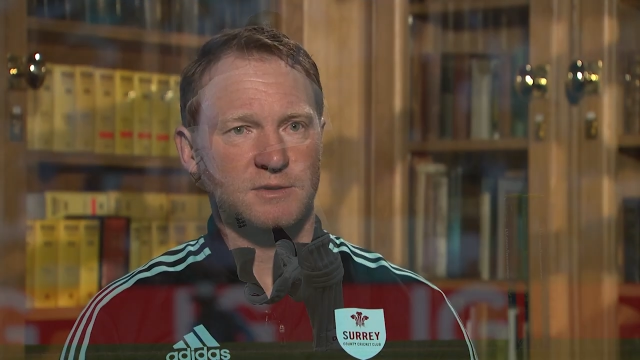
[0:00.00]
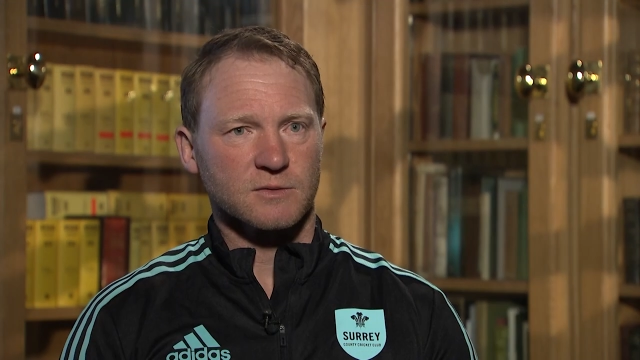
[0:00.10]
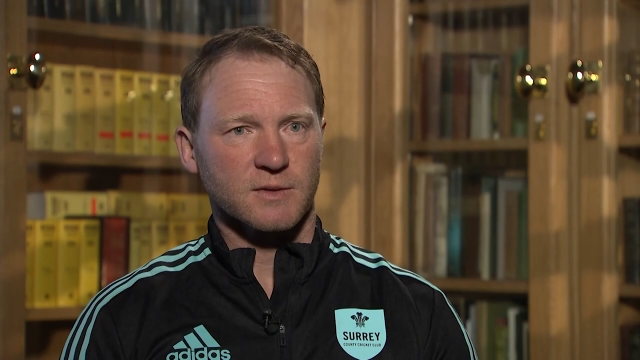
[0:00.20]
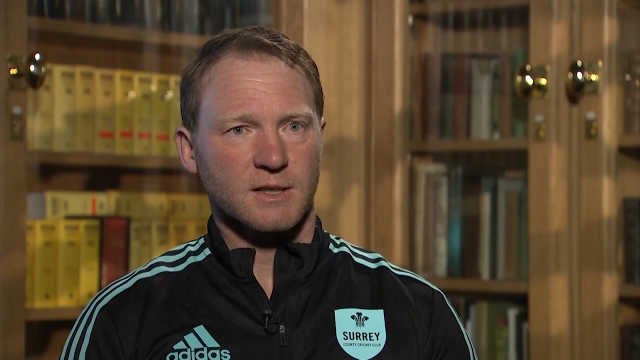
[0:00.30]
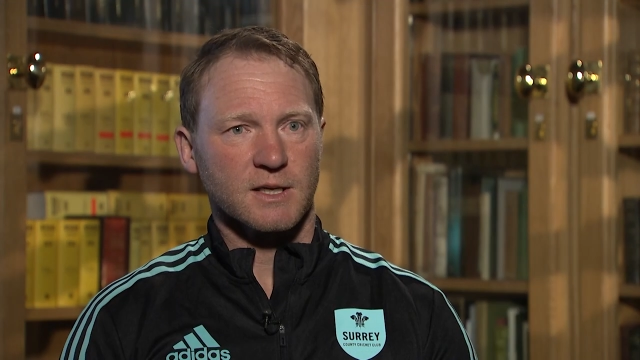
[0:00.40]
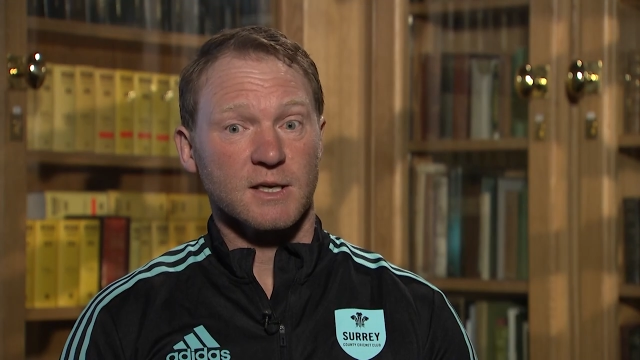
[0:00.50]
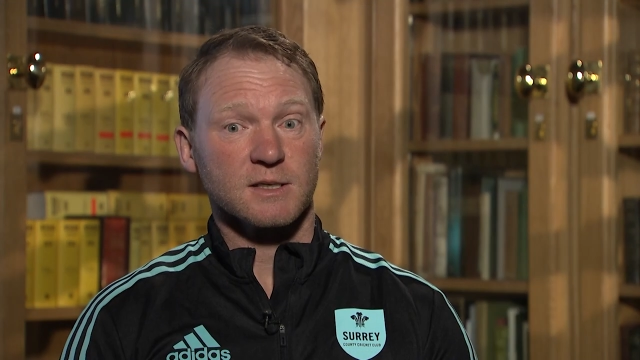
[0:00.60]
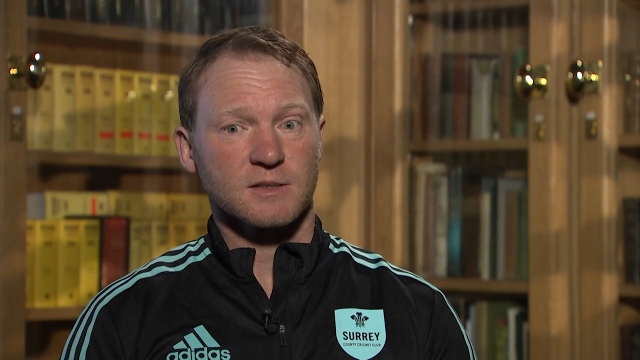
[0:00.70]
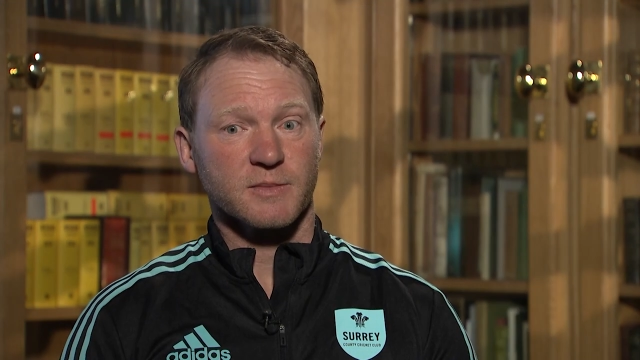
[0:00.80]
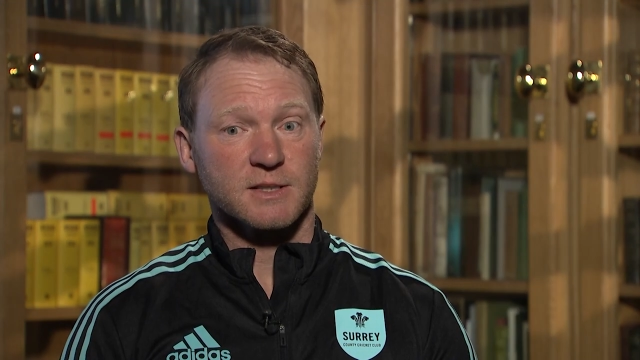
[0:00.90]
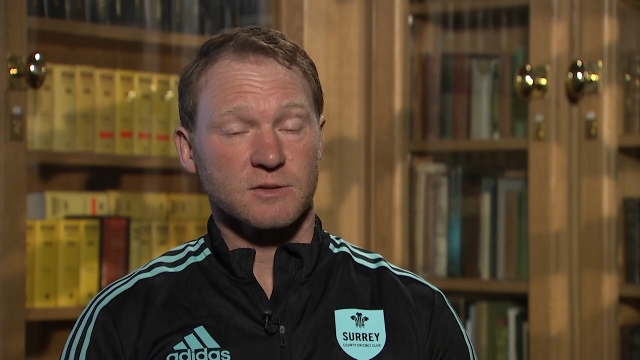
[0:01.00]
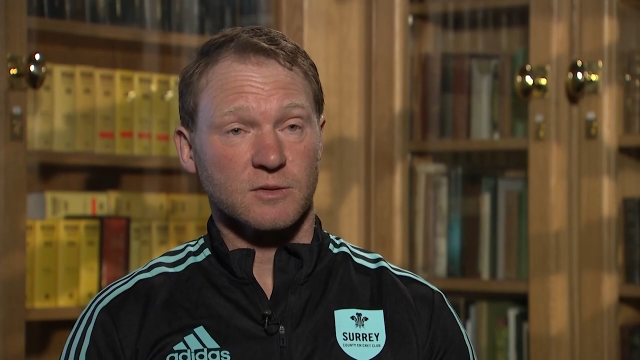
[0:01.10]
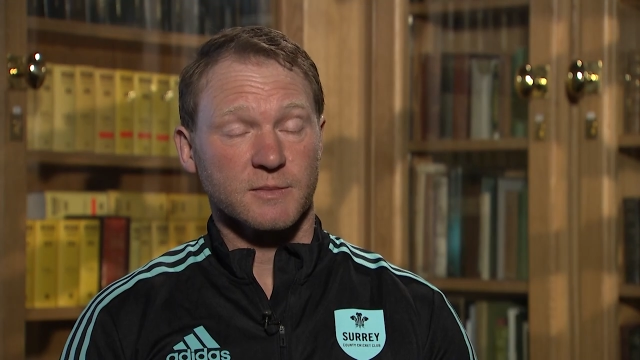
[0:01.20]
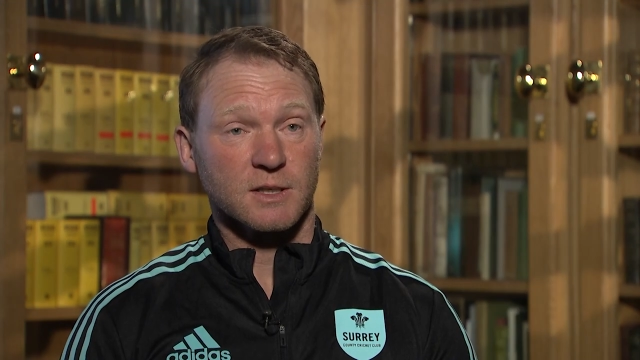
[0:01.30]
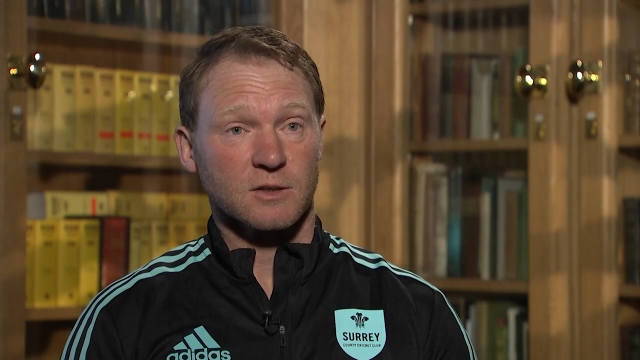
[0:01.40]
as to whether he is the best
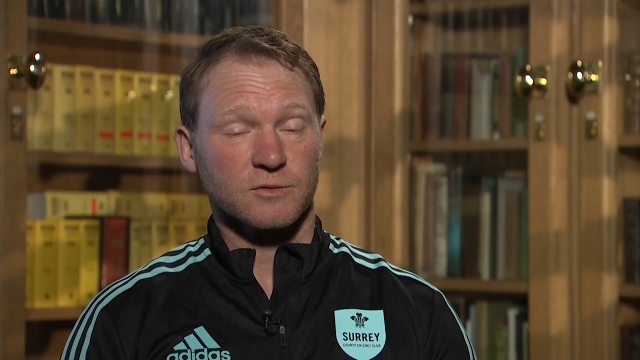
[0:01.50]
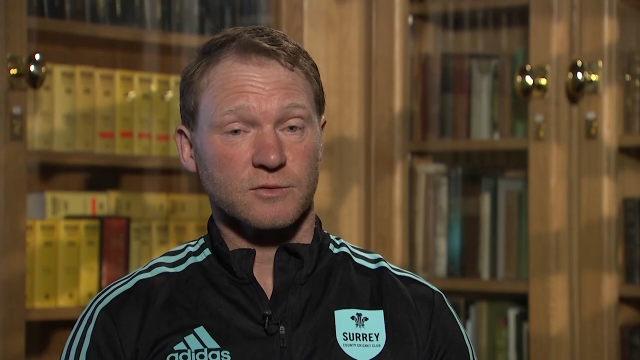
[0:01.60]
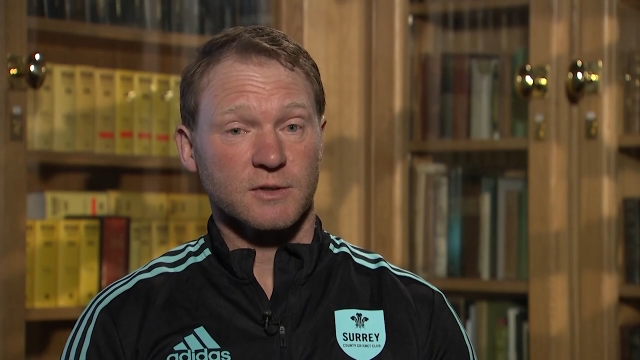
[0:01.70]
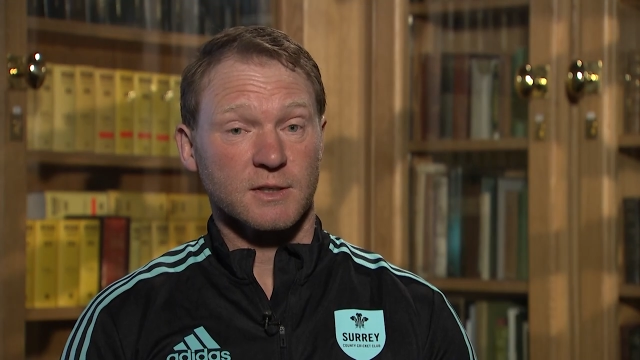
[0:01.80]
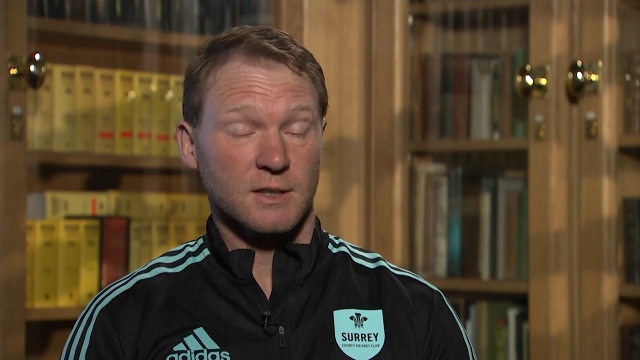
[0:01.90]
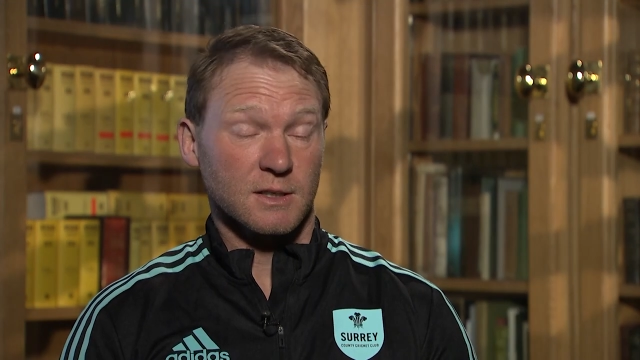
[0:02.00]
opener in the country.